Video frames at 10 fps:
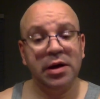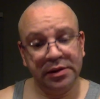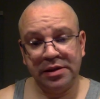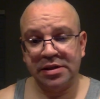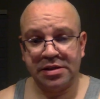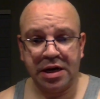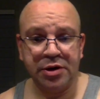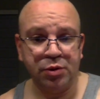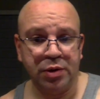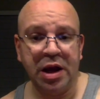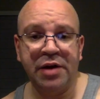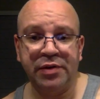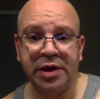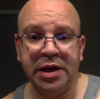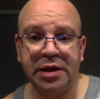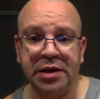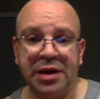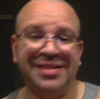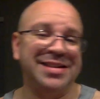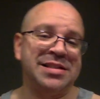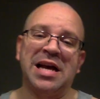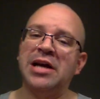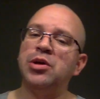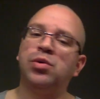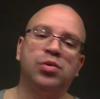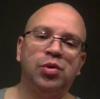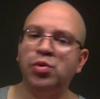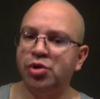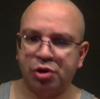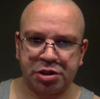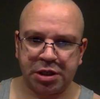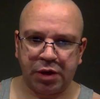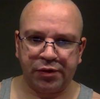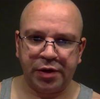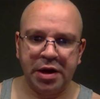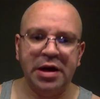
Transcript: This is how you navigate it. And this is how you don't lose yourself.